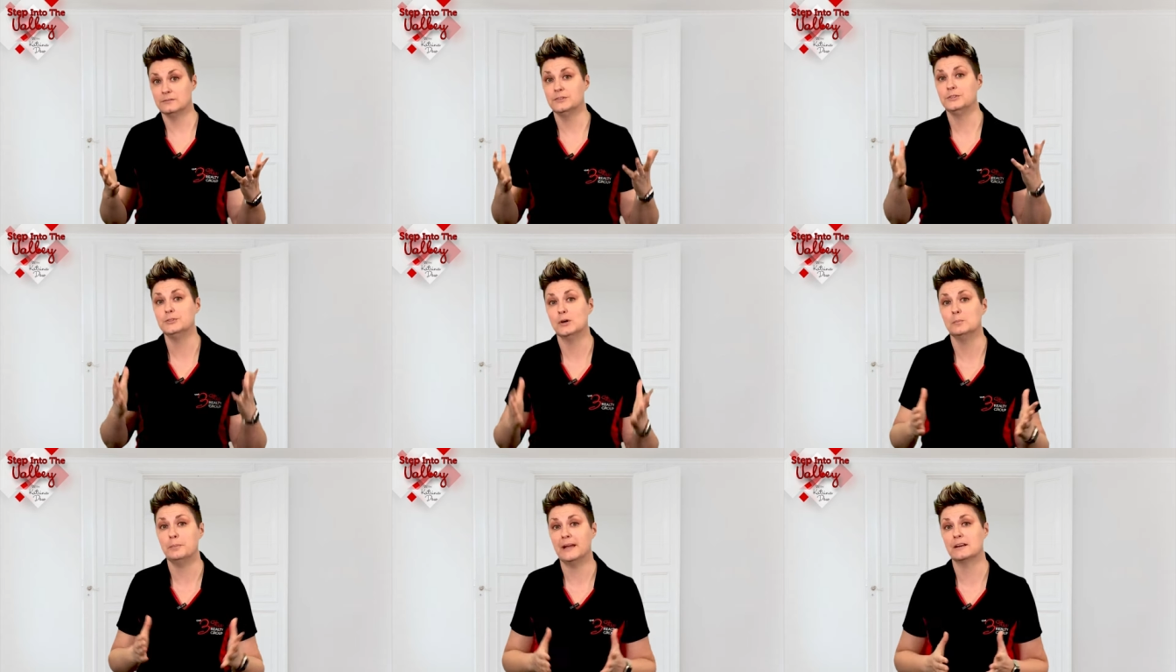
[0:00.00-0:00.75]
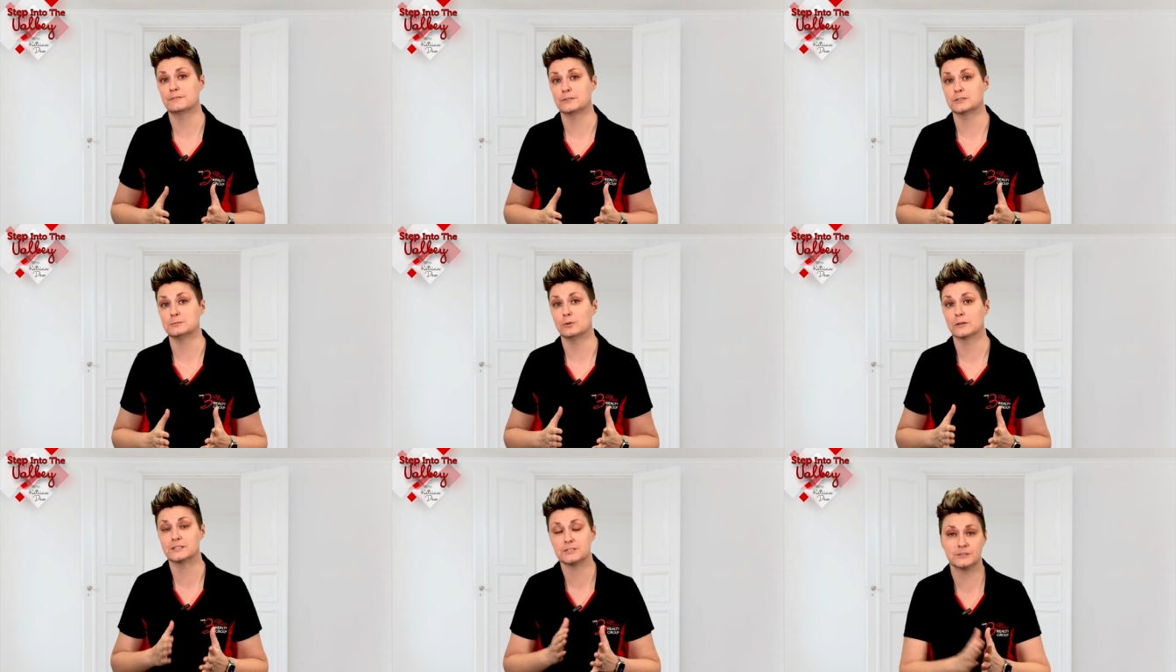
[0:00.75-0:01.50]
you don't pay your first
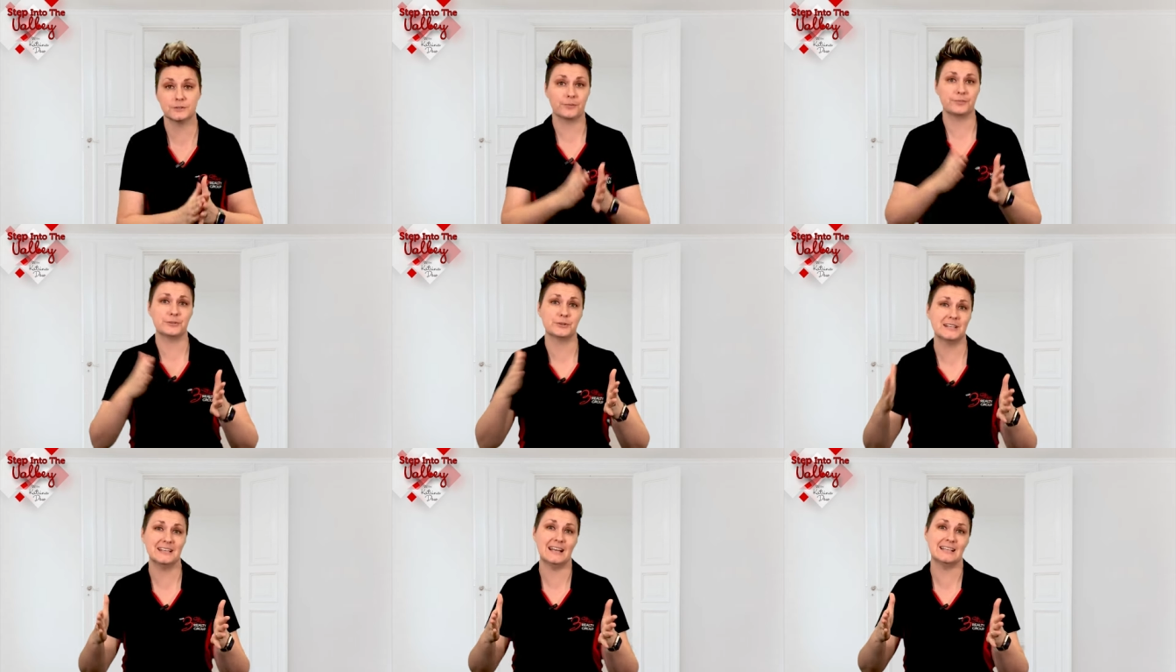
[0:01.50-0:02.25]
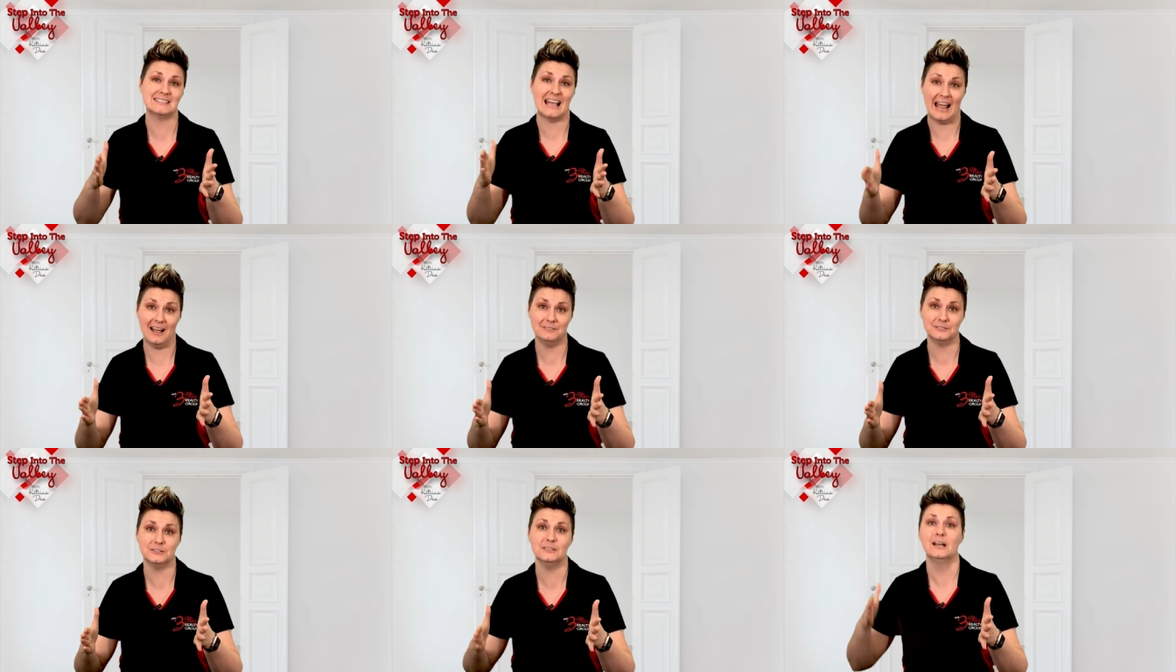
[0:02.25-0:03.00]
mortgage until thirty days
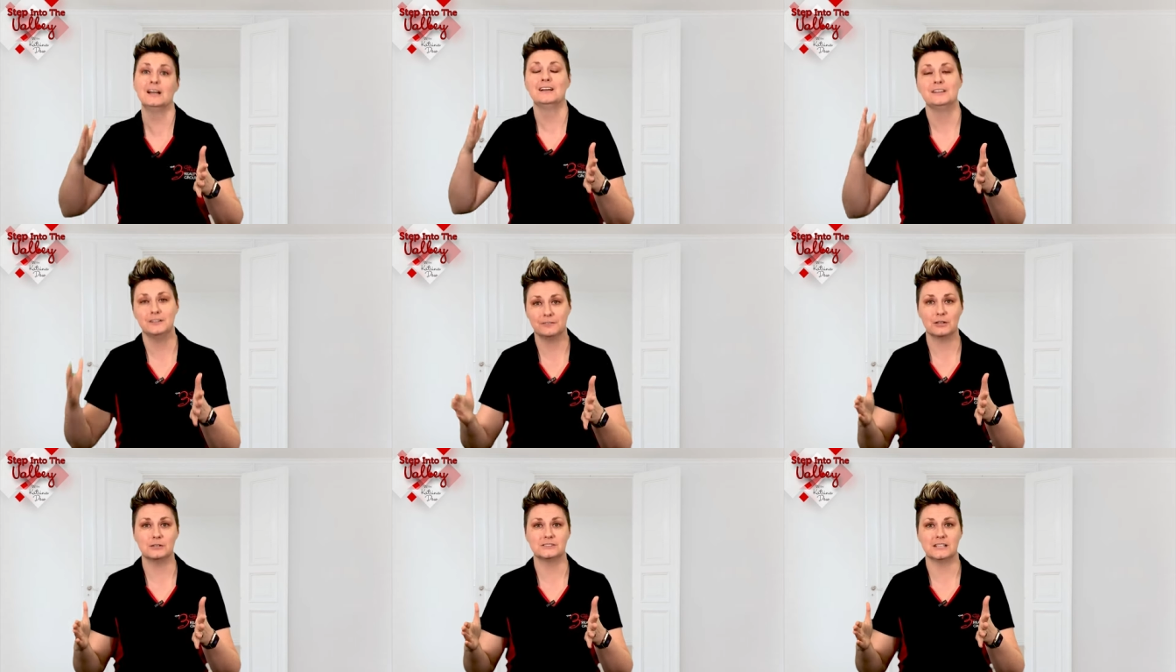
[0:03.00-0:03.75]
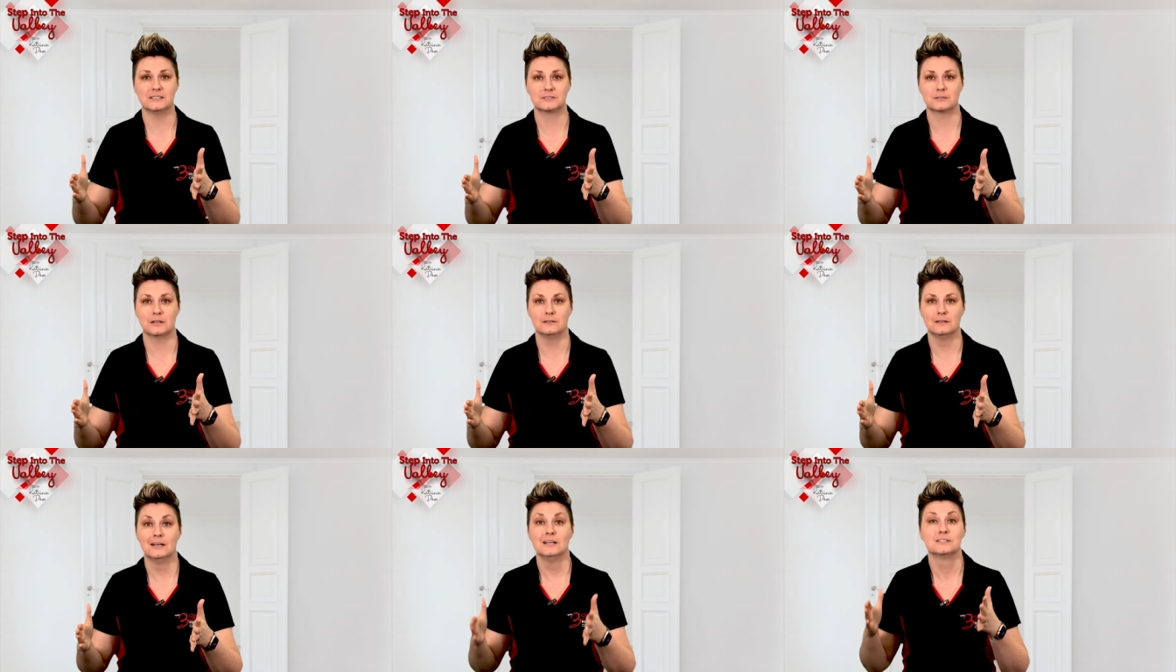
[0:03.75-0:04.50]
after you've closed escrow.
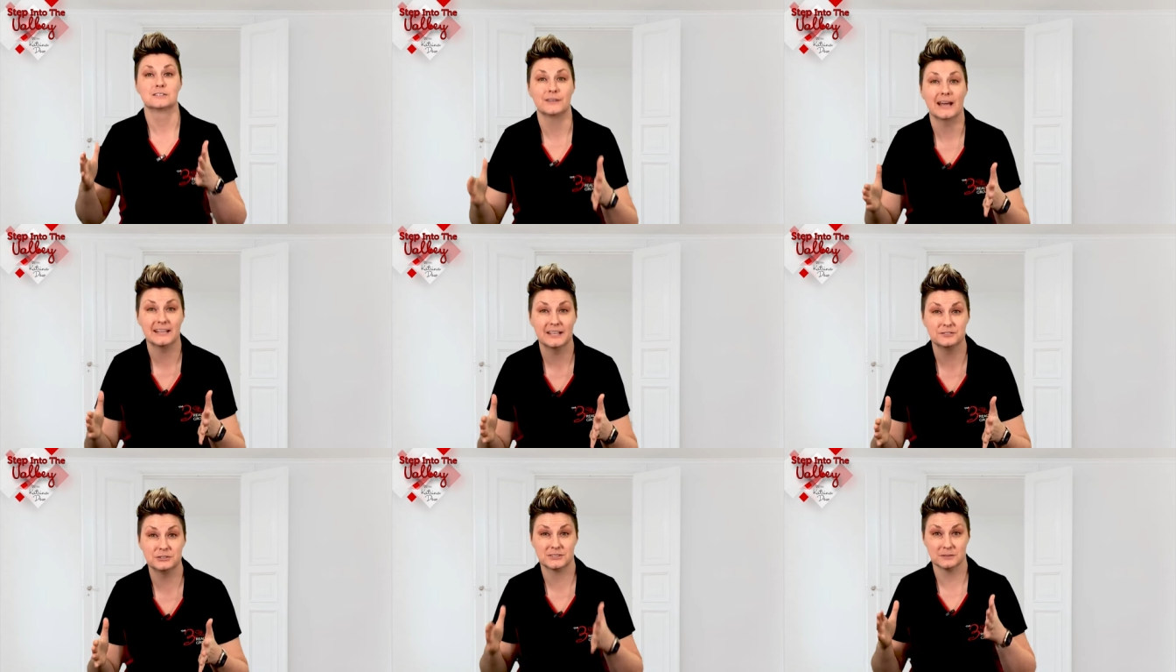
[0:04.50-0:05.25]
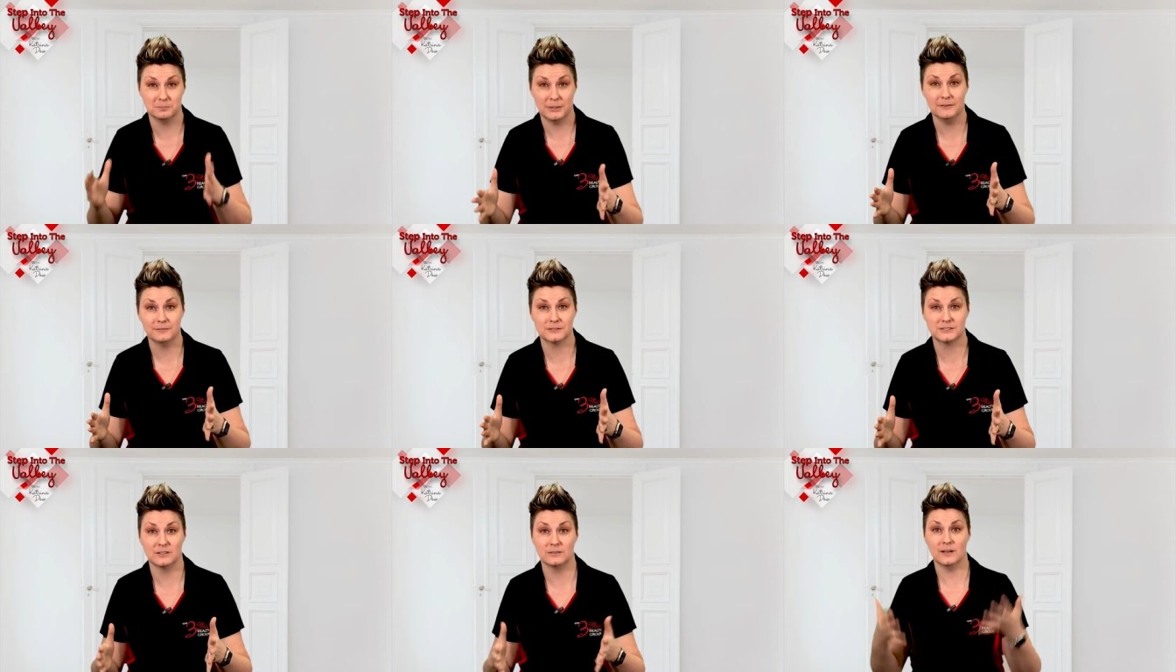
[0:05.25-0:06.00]
So that gives you some buffer
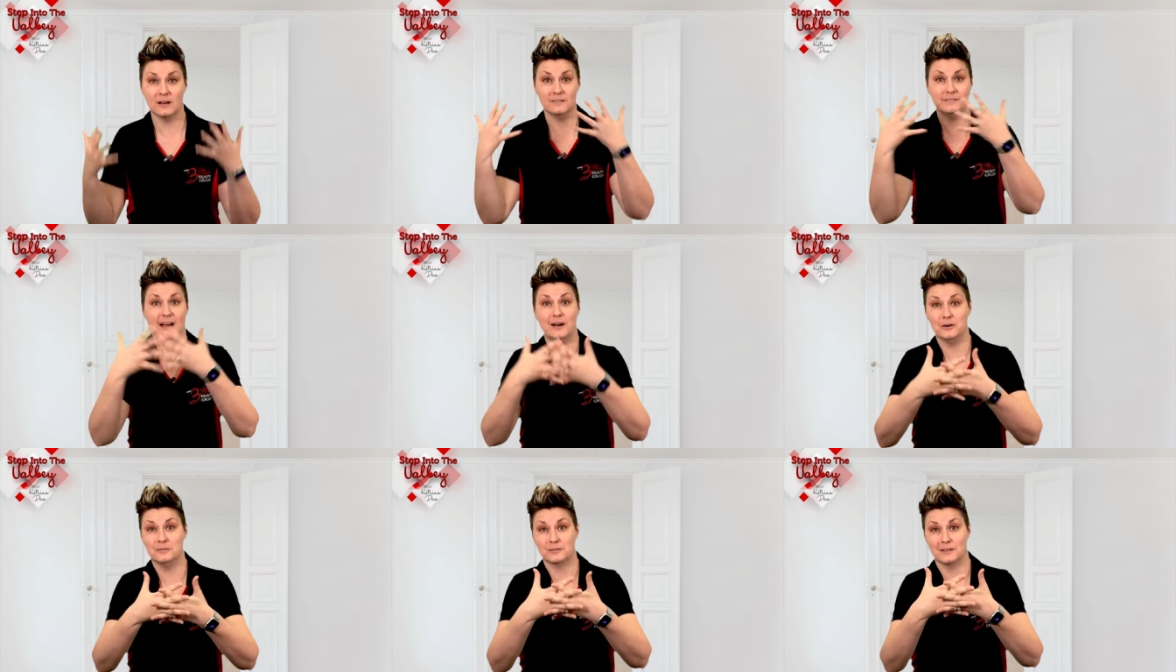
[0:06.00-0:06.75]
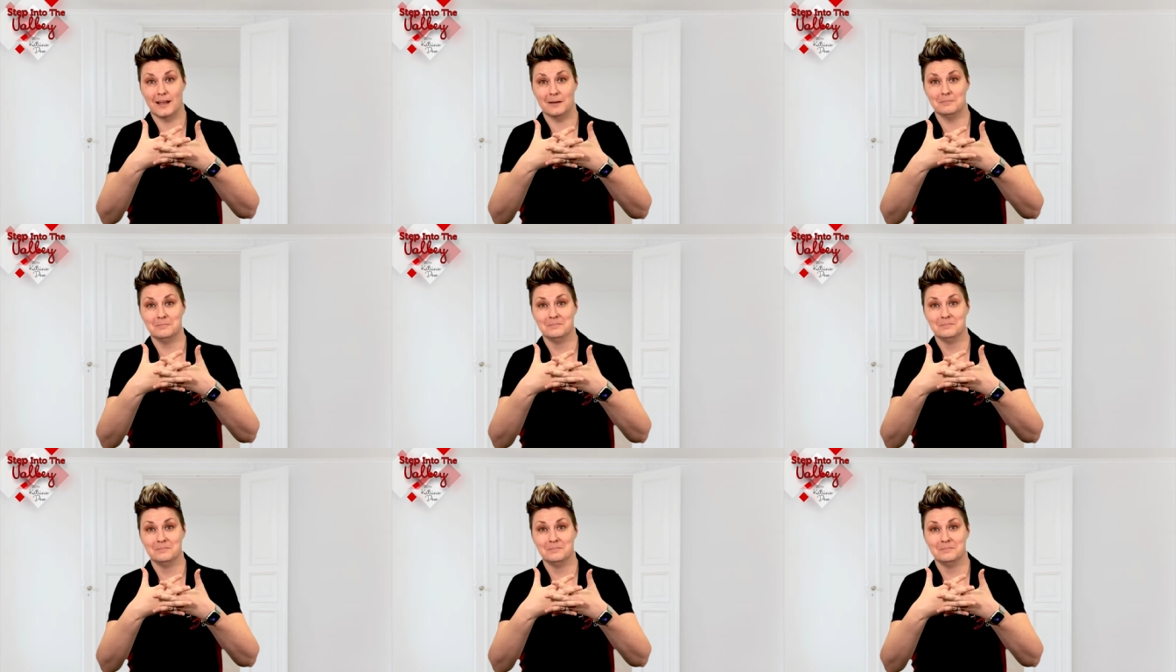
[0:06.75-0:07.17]
zone of that overlap.